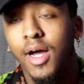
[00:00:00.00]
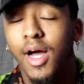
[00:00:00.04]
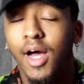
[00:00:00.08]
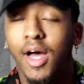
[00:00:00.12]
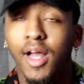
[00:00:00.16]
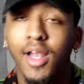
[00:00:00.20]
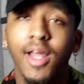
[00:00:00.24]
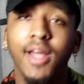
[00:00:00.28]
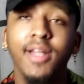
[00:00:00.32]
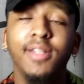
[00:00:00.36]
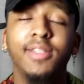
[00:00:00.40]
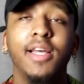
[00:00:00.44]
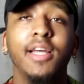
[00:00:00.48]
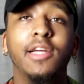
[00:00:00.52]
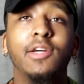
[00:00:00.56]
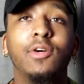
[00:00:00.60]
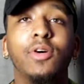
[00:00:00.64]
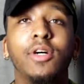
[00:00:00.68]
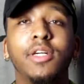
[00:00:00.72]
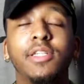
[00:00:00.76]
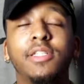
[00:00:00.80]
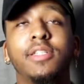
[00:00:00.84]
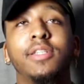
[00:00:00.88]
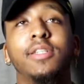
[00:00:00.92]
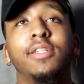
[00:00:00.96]
I like that
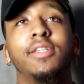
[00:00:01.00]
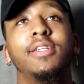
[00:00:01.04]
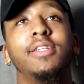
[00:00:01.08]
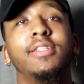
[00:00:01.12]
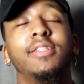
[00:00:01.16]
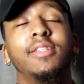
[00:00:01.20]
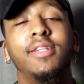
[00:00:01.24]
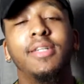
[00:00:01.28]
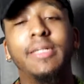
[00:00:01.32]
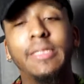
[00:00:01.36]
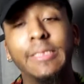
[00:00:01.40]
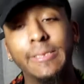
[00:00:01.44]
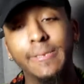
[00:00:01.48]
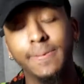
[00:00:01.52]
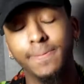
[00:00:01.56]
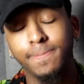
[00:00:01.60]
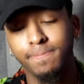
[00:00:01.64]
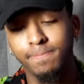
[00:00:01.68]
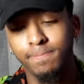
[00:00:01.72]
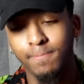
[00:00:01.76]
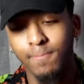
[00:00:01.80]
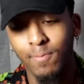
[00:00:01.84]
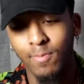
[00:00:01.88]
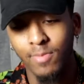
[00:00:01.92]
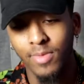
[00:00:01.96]
question because
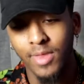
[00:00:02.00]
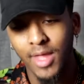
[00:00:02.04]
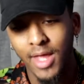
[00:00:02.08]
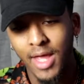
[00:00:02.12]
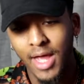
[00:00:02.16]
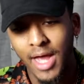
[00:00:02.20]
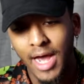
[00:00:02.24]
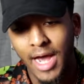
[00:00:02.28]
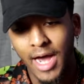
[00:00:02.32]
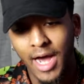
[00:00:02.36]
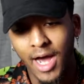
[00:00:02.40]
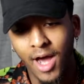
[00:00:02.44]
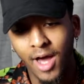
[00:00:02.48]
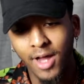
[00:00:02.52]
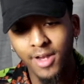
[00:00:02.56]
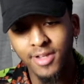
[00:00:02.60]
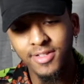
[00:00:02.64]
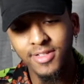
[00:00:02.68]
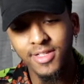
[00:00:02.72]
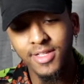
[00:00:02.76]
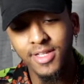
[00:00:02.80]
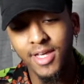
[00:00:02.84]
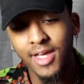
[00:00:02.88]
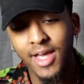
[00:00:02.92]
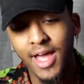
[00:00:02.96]
I
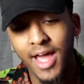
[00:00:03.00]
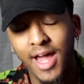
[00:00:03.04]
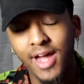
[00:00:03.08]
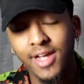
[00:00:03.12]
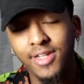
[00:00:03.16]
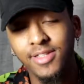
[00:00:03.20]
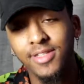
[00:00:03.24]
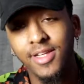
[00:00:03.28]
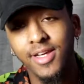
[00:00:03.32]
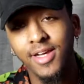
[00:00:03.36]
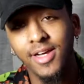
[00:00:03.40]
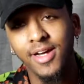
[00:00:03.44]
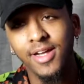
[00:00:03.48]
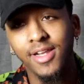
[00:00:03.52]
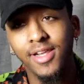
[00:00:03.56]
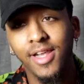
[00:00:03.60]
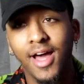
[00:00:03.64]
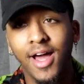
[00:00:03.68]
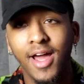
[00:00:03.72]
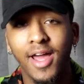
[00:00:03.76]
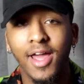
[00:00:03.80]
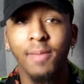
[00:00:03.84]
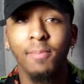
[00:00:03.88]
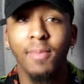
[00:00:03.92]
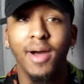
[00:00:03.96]
honestly get asked that a
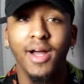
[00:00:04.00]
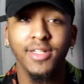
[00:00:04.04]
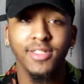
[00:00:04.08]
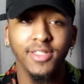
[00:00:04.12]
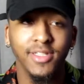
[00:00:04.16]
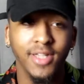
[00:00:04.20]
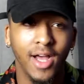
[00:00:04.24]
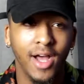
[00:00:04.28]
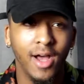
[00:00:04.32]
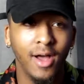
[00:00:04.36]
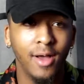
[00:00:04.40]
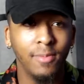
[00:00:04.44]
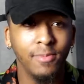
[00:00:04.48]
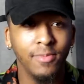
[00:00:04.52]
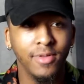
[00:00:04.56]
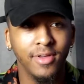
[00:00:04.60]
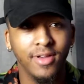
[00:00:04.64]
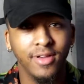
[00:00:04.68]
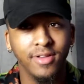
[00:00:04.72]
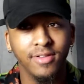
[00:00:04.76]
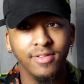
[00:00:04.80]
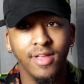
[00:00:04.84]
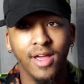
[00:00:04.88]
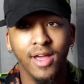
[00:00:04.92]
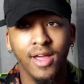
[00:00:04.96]
lot in my job
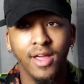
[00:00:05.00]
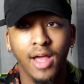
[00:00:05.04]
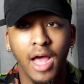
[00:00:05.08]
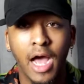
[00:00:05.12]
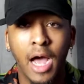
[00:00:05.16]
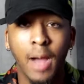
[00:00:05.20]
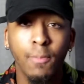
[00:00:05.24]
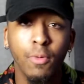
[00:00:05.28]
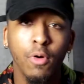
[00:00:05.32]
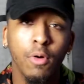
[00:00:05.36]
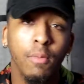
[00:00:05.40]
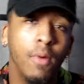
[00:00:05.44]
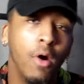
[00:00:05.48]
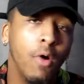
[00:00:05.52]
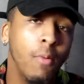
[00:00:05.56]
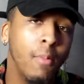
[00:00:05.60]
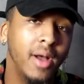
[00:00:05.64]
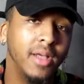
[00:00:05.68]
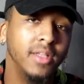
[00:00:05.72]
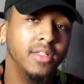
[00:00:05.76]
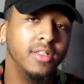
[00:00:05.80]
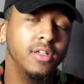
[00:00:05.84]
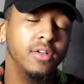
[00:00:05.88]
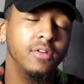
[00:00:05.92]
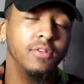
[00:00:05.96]
because like I promote
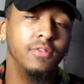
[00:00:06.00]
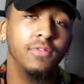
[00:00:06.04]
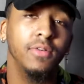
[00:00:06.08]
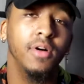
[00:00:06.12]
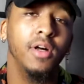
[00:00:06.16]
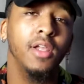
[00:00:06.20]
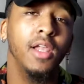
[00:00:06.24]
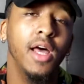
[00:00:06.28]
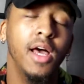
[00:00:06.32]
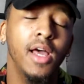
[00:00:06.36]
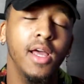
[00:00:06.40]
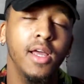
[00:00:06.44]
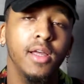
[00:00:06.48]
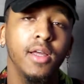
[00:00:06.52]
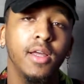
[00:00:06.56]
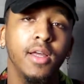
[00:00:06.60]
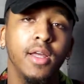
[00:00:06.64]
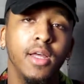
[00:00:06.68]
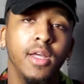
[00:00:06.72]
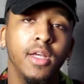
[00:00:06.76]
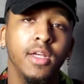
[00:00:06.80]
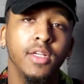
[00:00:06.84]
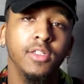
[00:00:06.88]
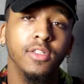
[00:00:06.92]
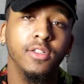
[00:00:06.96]
myself a lot.
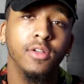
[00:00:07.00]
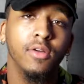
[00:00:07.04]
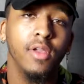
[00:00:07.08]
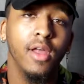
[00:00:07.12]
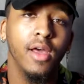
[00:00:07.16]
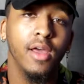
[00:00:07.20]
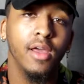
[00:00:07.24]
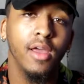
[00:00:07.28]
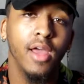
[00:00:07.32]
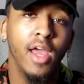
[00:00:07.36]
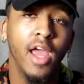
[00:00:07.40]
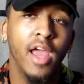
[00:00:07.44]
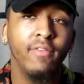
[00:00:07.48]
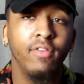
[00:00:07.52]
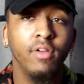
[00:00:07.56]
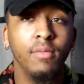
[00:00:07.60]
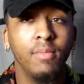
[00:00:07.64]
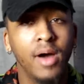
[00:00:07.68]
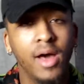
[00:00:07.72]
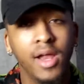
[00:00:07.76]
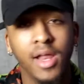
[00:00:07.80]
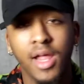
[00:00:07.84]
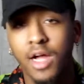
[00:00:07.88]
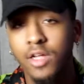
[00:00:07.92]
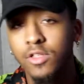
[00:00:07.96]
So like
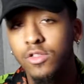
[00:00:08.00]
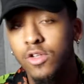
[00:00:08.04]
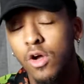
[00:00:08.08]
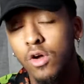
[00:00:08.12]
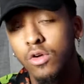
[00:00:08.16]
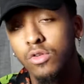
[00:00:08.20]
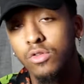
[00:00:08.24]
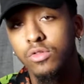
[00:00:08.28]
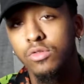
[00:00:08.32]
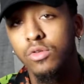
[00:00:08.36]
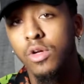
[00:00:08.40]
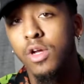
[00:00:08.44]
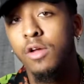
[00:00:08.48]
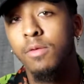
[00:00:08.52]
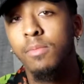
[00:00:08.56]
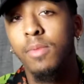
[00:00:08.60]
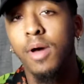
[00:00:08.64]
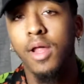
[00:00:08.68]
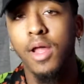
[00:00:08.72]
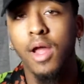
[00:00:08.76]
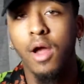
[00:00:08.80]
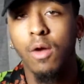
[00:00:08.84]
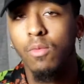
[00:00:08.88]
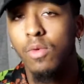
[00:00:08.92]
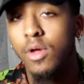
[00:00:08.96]
everybody I talk to,
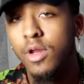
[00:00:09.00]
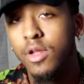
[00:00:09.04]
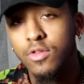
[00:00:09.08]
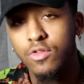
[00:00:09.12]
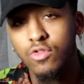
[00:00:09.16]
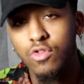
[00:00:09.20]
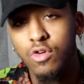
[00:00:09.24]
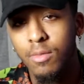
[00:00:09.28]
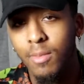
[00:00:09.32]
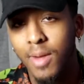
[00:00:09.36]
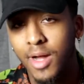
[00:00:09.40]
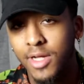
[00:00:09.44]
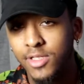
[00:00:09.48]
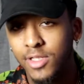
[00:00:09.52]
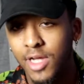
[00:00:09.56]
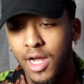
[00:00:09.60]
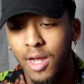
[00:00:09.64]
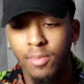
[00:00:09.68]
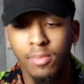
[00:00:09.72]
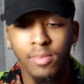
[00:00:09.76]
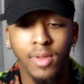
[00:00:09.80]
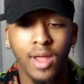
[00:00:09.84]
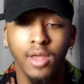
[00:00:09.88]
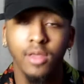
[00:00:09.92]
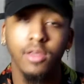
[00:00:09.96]
everybody I run into in my
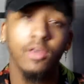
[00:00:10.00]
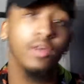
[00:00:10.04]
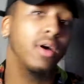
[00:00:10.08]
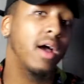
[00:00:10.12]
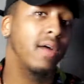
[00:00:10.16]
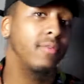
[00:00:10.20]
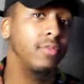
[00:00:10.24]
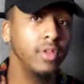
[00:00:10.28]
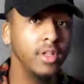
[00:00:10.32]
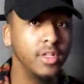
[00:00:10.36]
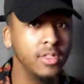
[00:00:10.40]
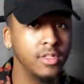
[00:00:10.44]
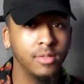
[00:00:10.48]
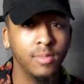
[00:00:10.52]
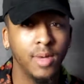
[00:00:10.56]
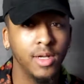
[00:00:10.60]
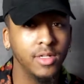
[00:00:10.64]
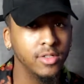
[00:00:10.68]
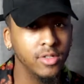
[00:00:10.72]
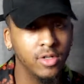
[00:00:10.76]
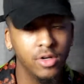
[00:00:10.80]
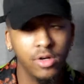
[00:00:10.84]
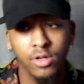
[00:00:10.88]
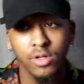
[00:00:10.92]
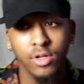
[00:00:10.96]
job, I'm like, yo, have you listened to my
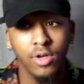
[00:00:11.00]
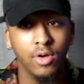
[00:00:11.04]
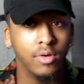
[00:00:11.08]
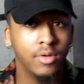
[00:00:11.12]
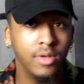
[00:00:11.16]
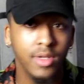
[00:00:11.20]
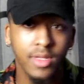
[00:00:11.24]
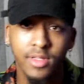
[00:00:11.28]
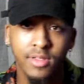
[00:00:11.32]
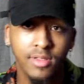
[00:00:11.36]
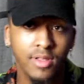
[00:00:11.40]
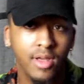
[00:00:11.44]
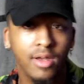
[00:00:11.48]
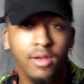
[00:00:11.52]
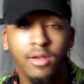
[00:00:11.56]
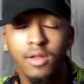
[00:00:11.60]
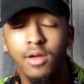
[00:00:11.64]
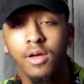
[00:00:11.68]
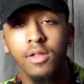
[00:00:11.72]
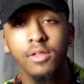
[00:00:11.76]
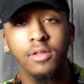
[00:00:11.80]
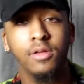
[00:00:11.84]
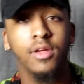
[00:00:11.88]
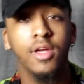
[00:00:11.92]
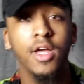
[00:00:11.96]
song? Yo, this, that, and the
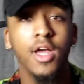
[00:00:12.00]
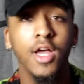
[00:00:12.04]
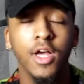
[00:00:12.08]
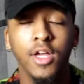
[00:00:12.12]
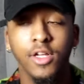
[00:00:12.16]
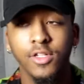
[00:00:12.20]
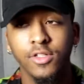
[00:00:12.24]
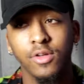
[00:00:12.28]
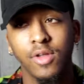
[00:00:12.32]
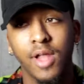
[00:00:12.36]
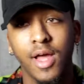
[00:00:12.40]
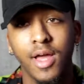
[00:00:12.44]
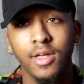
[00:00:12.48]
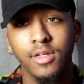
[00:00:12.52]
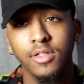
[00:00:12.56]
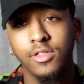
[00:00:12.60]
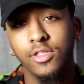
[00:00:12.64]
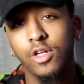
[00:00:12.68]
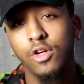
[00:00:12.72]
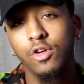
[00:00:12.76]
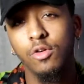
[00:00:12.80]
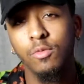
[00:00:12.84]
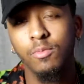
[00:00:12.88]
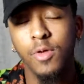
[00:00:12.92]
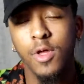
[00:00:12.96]
other. So like
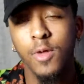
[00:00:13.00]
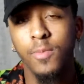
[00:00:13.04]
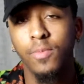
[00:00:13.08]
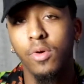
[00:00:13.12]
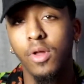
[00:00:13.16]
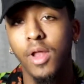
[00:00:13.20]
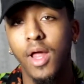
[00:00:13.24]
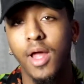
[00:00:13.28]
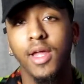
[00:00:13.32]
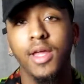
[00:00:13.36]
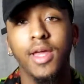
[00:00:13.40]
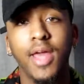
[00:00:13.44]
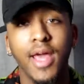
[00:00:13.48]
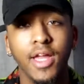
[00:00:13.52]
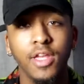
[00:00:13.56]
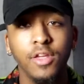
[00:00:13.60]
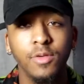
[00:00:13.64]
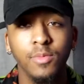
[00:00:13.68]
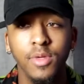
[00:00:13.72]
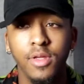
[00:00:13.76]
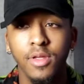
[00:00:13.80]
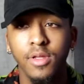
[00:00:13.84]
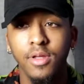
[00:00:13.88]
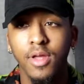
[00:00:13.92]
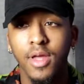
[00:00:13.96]
certain people like catch
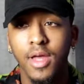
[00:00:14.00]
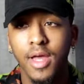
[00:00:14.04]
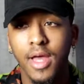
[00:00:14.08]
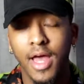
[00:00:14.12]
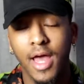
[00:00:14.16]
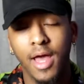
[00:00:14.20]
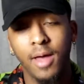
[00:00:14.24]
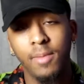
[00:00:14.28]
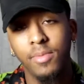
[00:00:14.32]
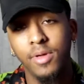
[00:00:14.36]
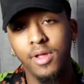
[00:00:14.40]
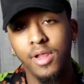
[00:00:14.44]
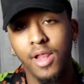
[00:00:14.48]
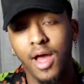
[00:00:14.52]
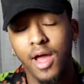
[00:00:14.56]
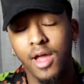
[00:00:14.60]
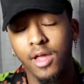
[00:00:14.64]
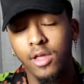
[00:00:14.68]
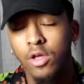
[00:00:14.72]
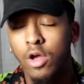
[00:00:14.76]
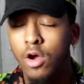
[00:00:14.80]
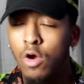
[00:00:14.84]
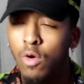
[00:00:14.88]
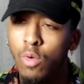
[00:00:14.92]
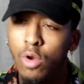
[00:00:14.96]
me and be
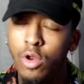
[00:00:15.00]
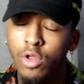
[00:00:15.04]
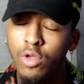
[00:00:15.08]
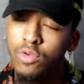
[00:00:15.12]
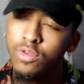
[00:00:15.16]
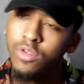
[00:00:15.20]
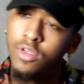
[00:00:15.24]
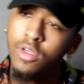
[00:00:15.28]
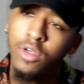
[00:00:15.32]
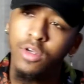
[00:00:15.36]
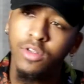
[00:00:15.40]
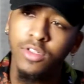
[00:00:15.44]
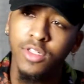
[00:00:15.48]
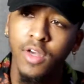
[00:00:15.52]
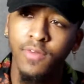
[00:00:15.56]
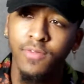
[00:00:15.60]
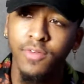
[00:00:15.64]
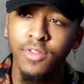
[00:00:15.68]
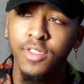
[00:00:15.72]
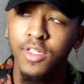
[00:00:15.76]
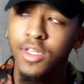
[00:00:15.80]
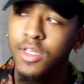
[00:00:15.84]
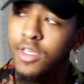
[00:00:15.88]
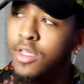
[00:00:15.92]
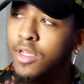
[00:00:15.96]
like, yo, where do you see yourself
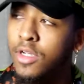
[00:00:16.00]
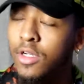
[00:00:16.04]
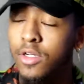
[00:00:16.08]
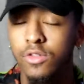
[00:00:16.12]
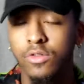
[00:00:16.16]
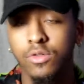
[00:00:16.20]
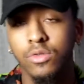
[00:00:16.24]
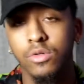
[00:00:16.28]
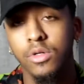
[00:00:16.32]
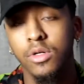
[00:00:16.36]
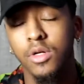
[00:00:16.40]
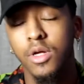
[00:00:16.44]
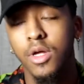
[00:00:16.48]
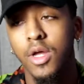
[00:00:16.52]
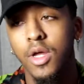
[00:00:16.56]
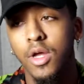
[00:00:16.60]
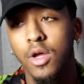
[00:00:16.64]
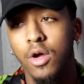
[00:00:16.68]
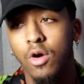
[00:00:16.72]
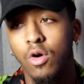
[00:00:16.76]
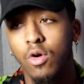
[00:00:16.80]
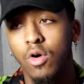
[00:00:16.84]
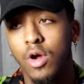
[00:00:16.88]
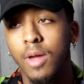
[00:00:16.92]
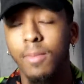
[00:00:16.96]
in 10 years? Or
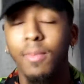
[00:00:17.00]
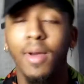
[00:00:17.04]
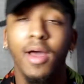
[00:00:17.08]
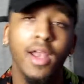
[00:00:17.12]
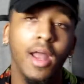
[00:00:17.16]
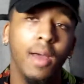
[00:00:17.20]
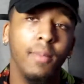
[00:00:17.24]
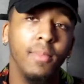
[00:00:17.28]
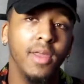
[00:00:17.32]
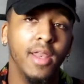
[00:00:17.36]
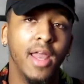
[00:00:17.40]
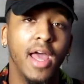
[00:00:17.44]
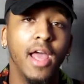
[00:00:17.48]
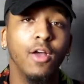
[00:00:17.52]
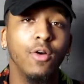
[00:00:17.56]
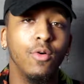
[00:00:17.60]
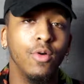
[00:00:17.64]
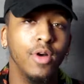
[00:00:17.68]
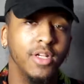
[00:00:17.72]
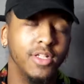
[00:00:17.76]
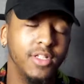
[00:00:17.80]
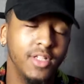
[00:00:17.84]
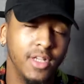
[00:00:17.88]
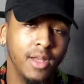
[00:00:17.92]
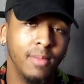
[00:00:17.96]
it might not be that
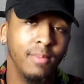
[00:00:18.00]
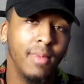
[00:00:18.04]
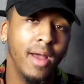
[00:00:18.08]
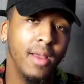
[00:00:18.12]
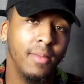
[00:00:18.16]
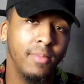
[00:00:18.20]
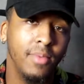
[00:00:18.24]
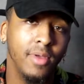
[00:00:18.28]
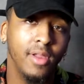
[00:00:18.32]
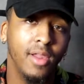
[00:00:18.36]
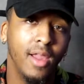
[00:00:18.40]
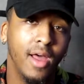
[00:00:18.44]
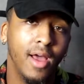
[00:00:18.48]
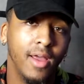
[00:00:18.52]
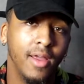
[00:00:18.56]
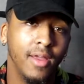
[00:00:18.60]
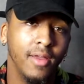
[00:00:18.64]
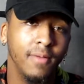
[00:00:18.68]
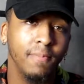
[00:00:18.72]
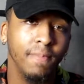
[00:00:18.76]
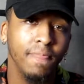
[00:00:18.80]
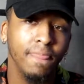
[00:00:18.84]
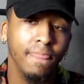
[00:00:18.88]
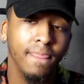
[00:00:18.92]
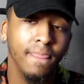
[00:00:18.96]
question. It might be like,